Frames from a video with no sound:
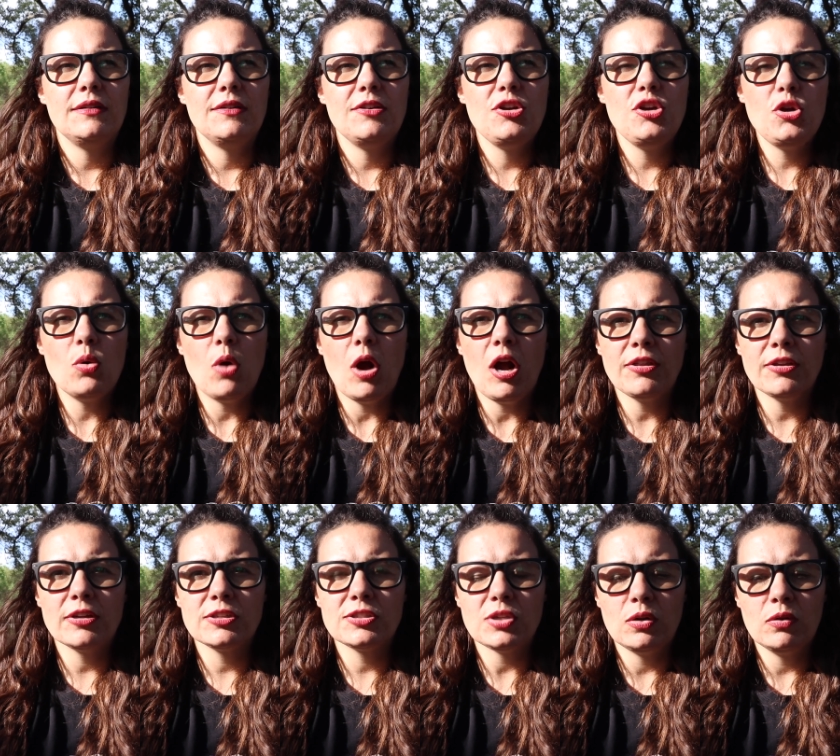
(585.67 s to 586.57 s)
new
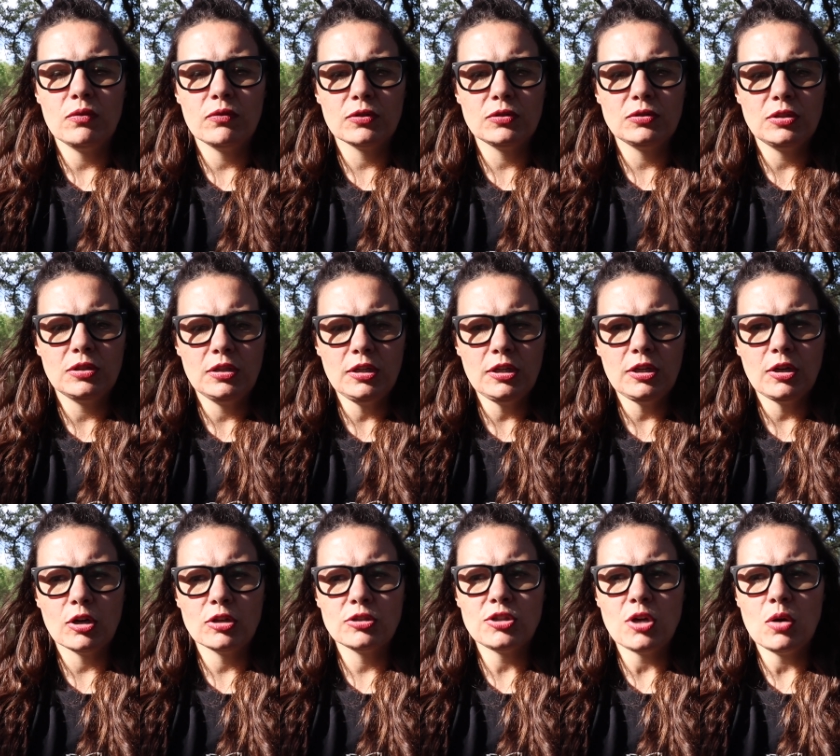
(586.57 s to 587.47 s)
authors overlook
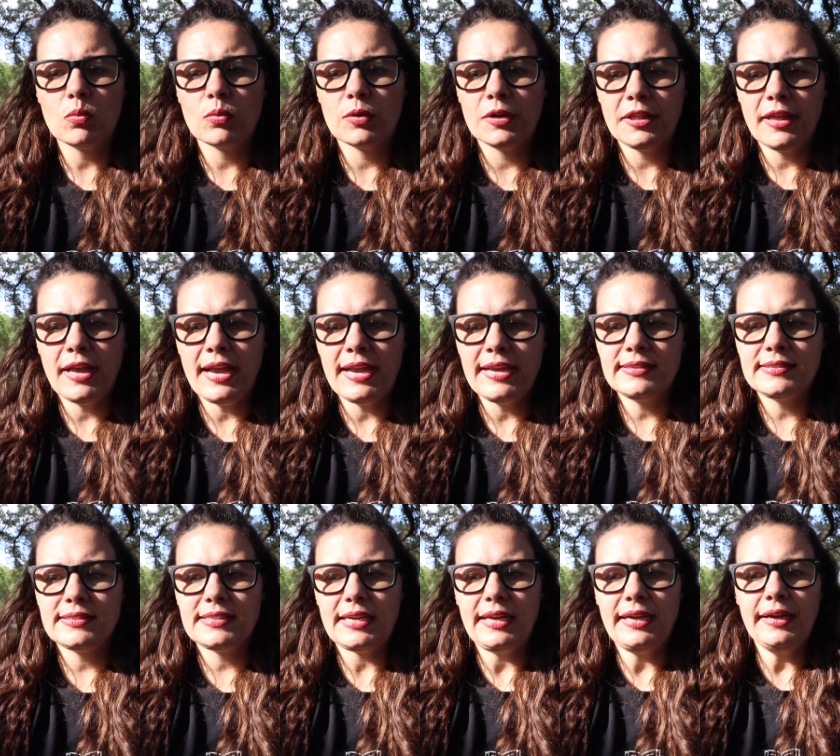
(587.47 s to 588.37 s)
or don't
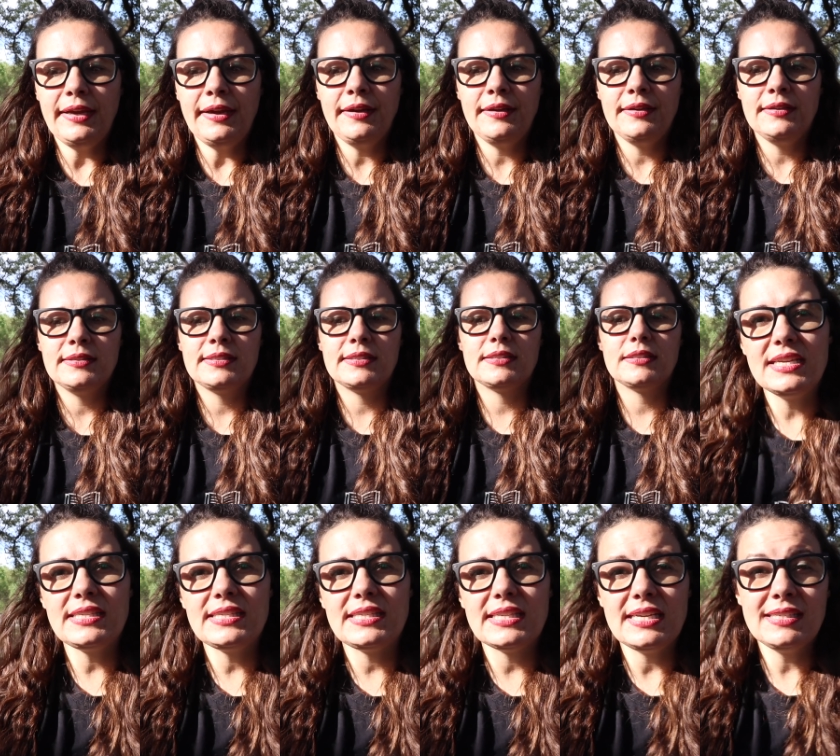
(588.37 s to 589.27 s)
realize is
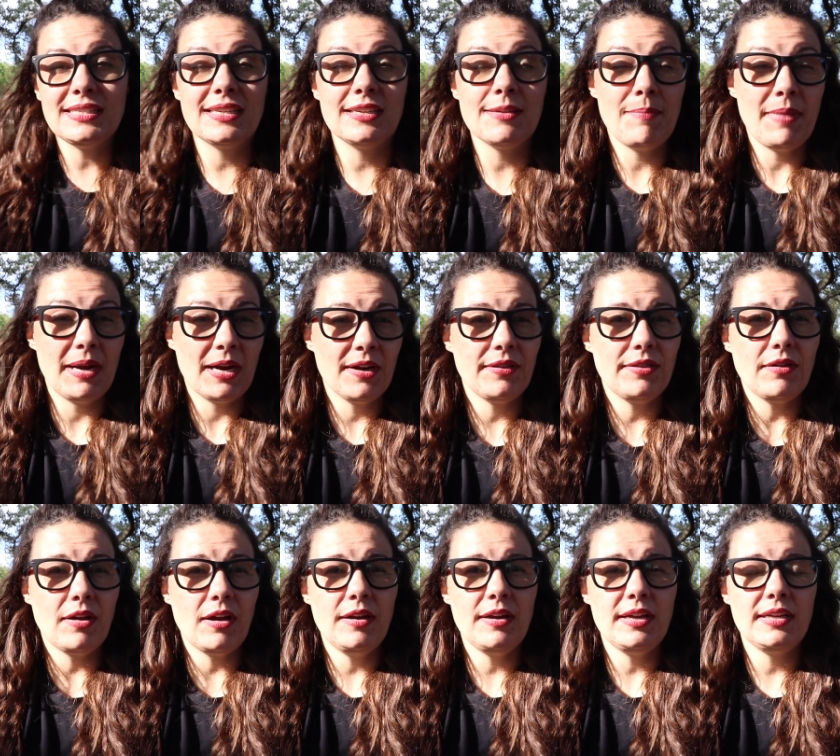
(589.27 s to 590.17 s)
this is a
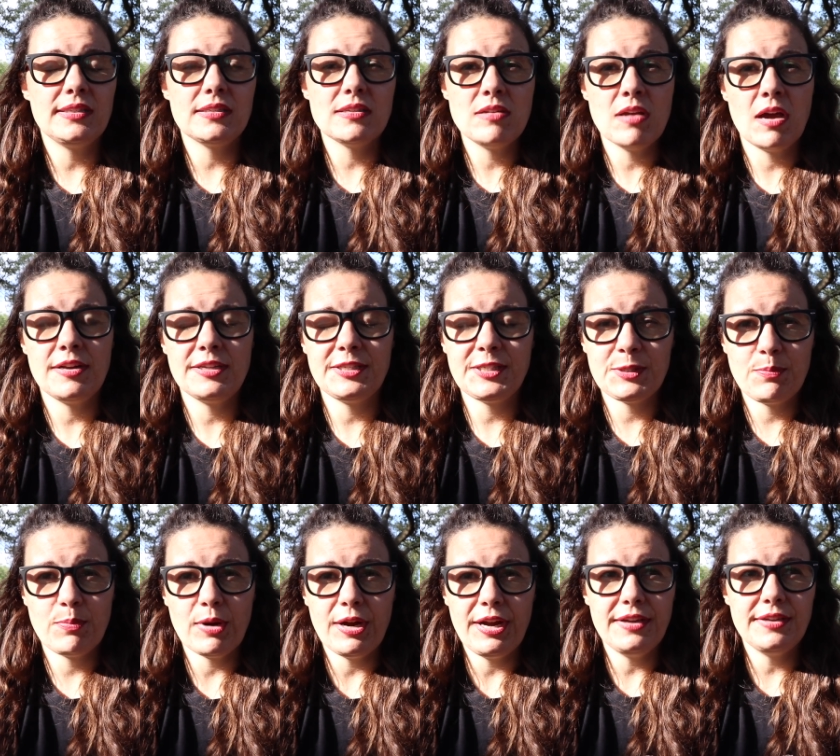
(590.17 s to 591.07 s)
marathon, it's not a
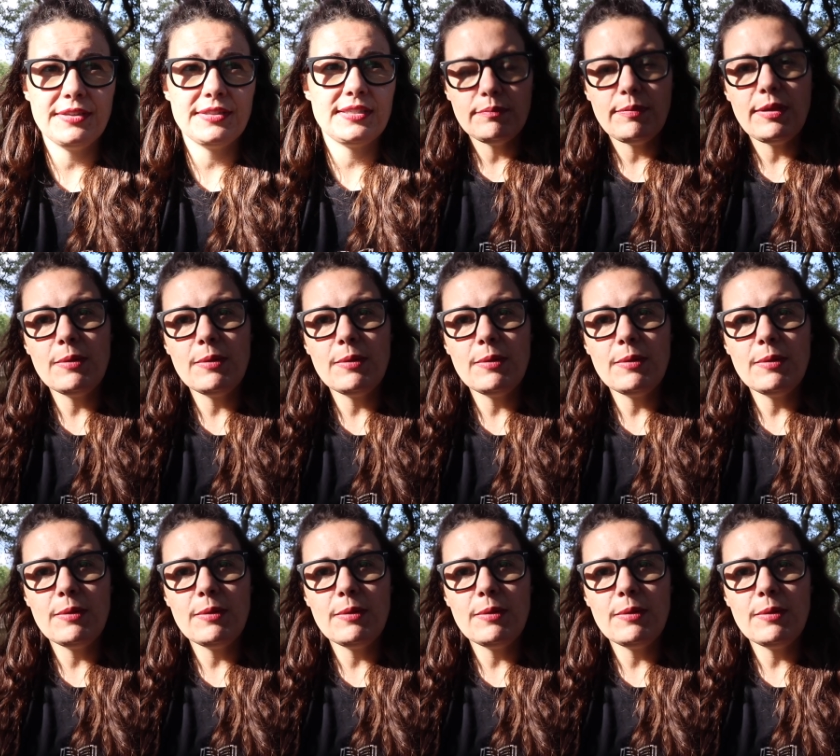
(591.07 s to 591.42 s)
sprint.